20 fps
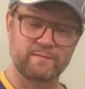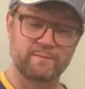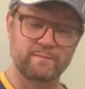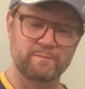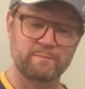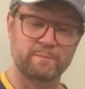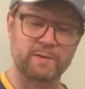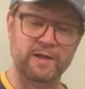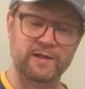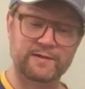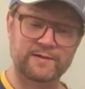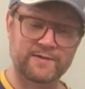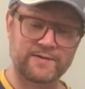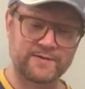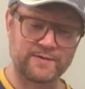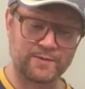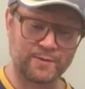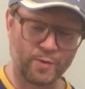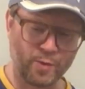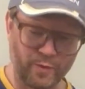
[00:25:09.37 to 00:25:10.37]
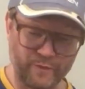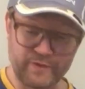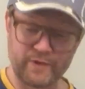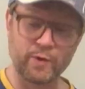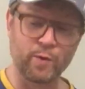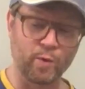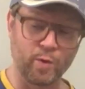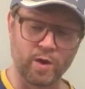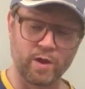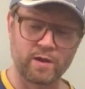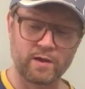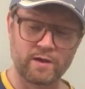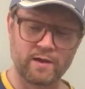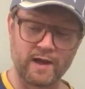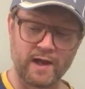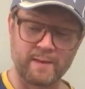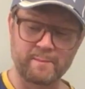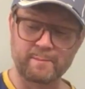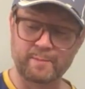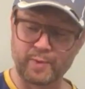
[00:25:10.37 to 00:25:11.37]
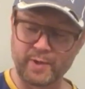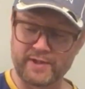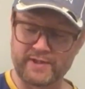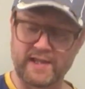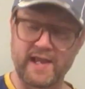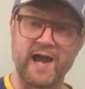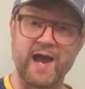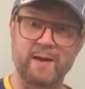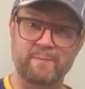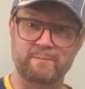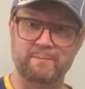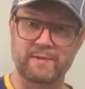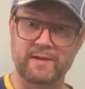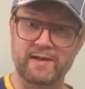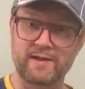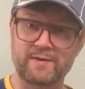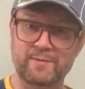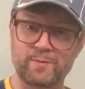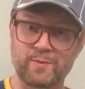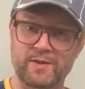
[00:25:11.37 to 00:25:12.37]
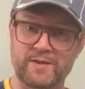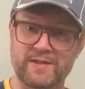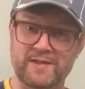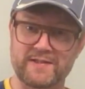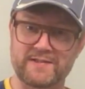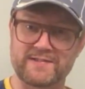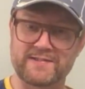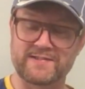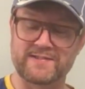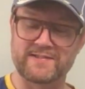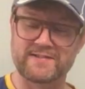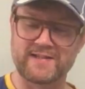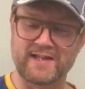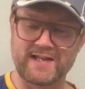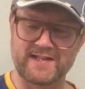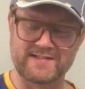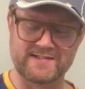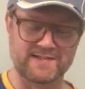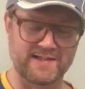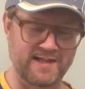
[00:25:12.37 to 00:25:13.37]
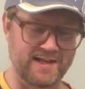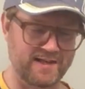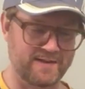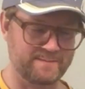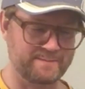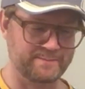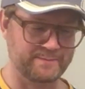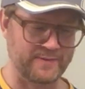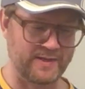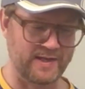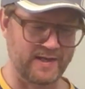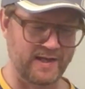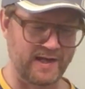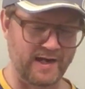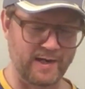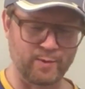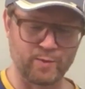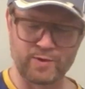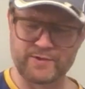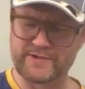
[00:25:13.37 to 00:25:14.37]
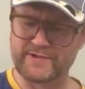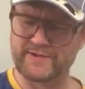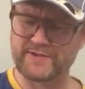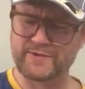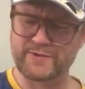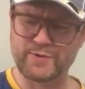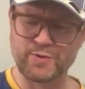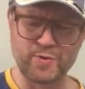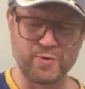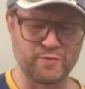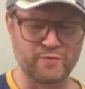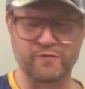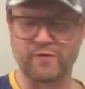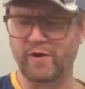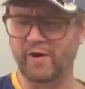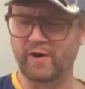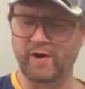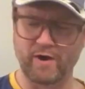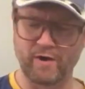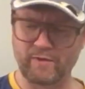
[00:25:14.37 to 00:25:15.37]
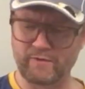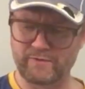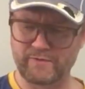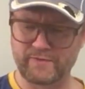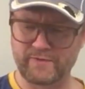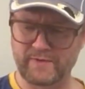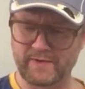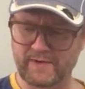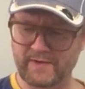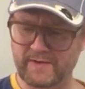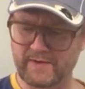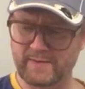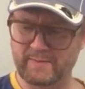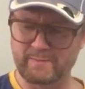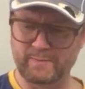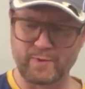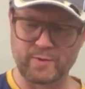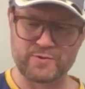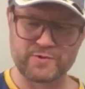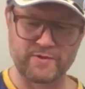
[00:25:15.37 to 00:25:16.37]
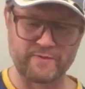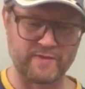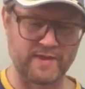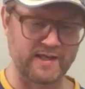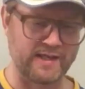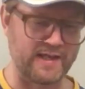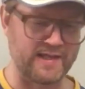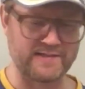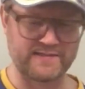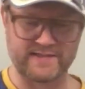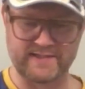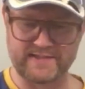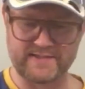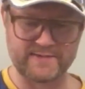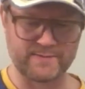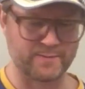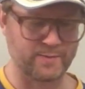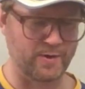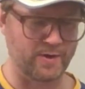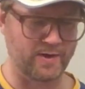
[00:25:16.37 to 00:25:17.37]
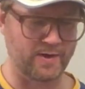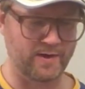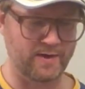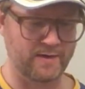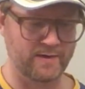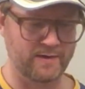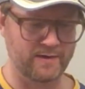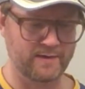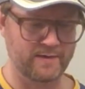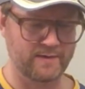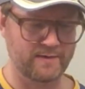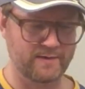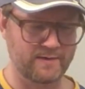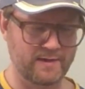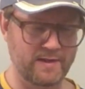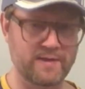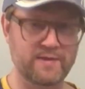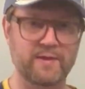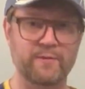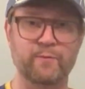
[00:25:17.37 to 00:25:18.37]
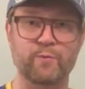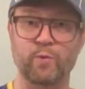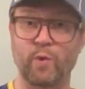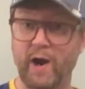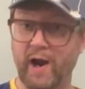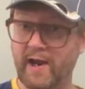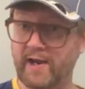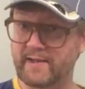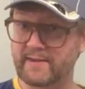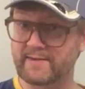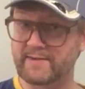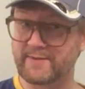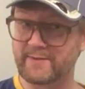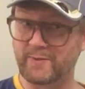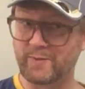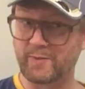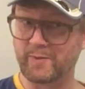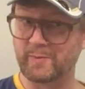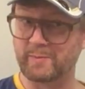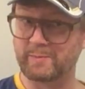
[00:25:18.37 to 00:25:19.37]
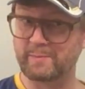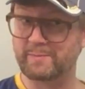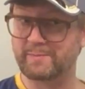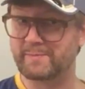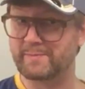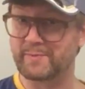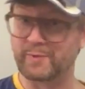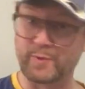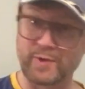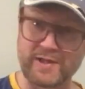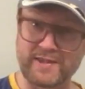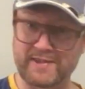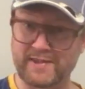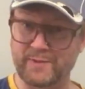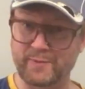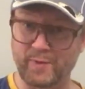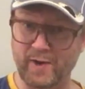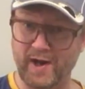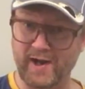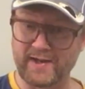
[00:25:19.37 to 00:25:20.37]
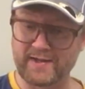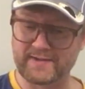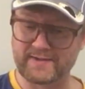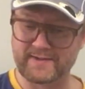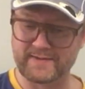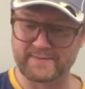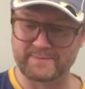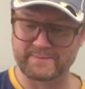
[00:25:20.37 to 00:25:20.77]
But overall, I'm pretty happy with this tasting. I wasn't too far off. Most of the guesses were either right or pretty right.